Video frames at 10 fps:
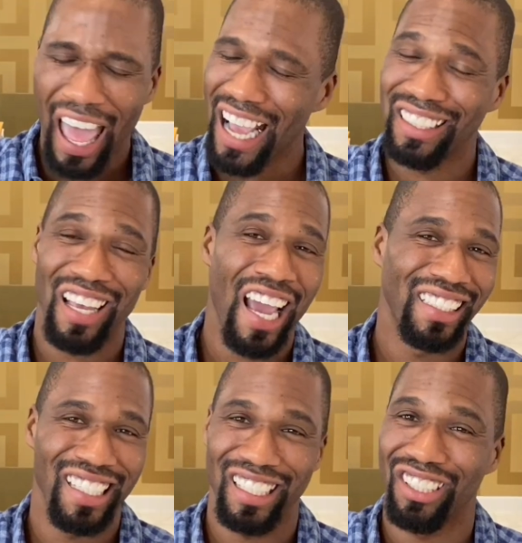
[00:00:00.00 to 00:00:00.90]

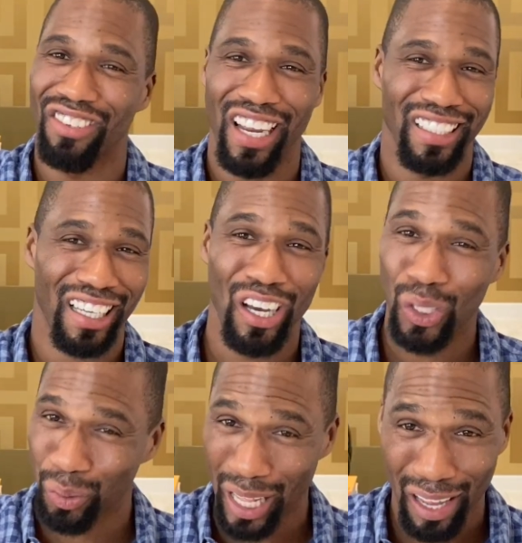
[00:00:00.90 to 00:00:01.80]
Anxiety and stress, it
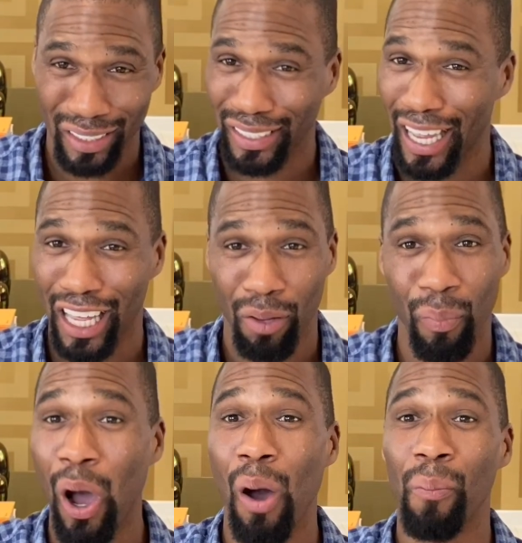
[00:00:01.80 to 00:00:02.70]
goes without saying,
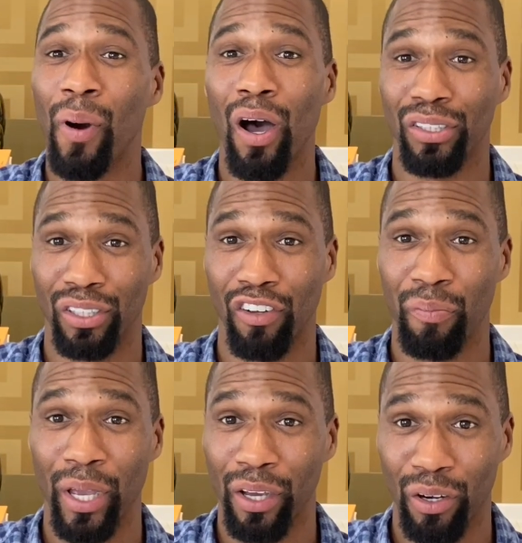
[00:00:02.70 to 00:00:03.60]
part and parcel
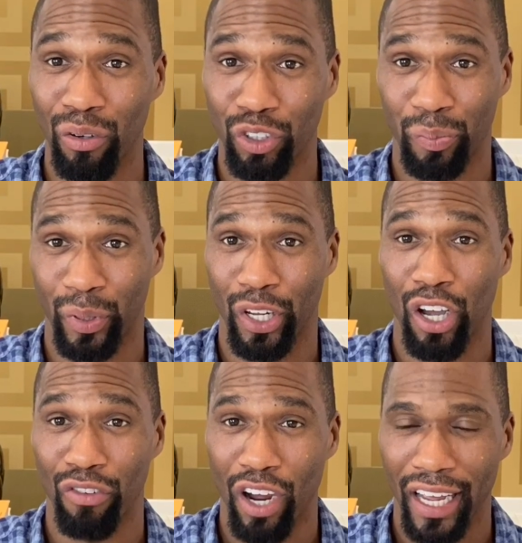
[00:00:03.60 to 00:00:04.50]
of being an
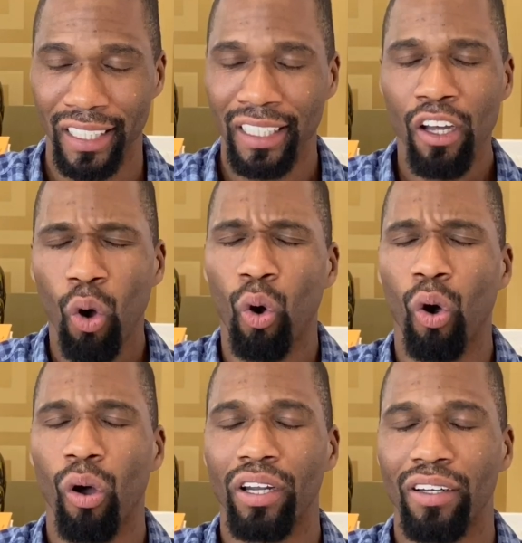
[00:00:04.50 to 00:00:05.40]
entrepreneur, right?
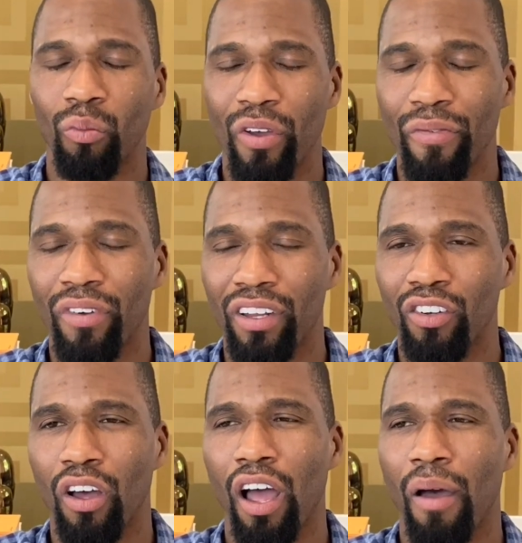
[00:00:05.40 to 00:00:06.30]

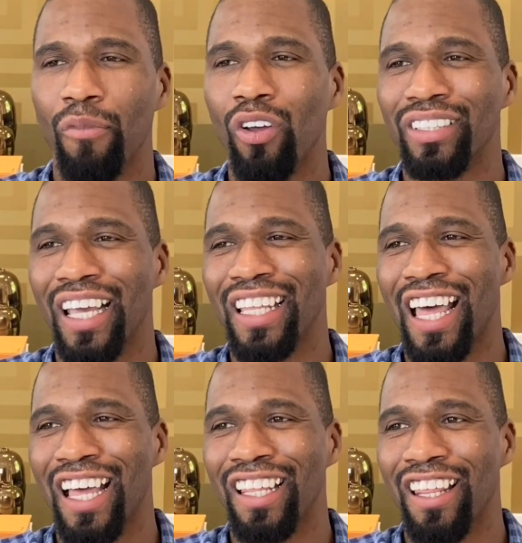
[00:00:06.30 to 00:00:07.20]
I'm not saying
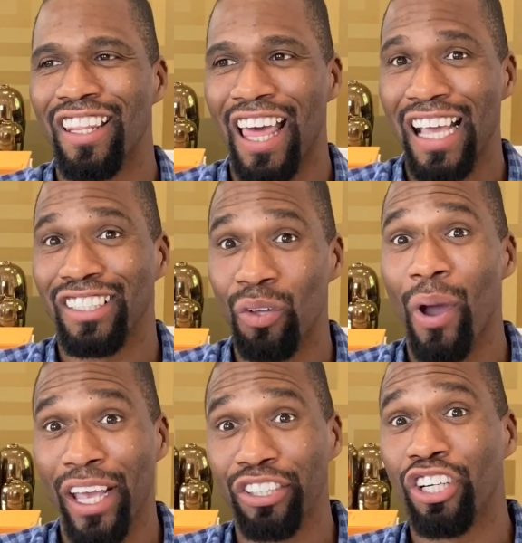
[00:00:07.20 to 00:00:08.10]
that that's the
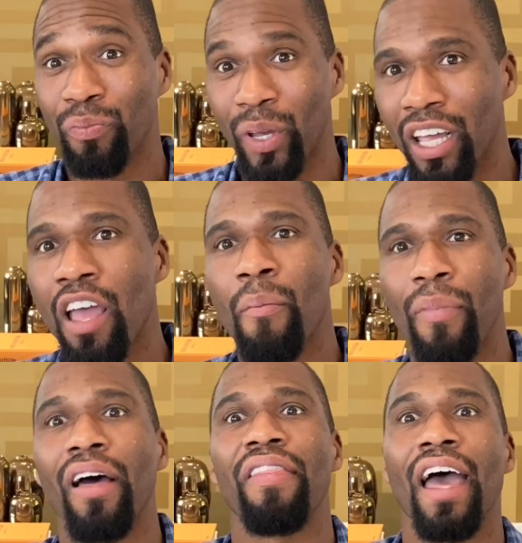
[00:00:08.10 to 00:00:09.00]
way it should be,
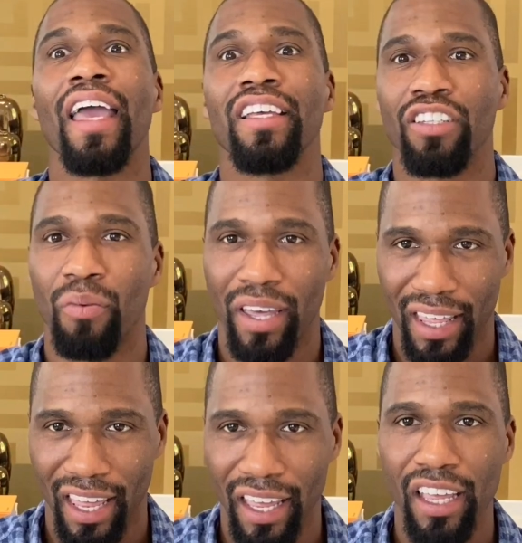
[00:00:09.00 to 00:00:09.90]
but that is the way
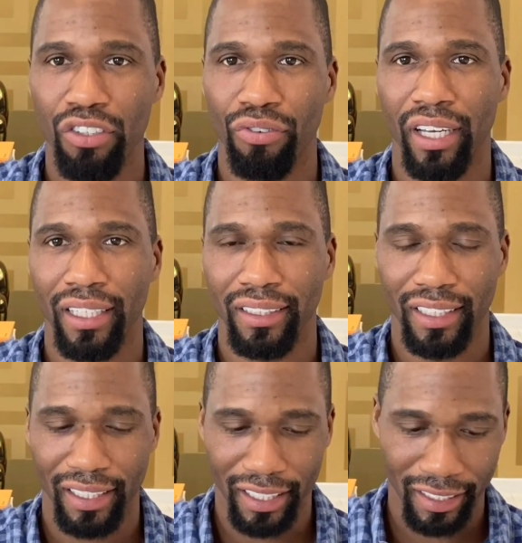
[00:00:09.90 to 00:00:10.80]
that it is
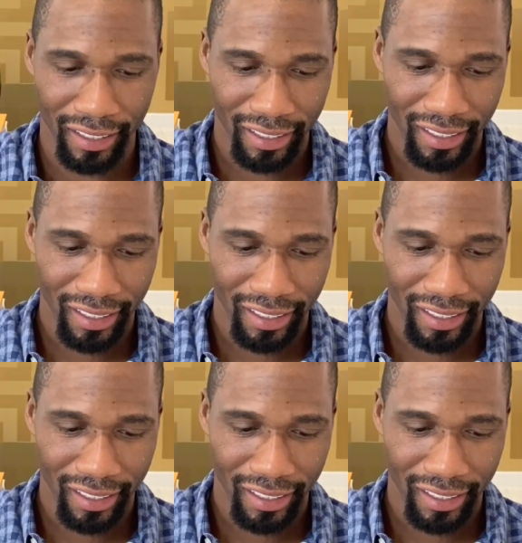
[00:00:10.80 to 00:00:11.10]
realistically.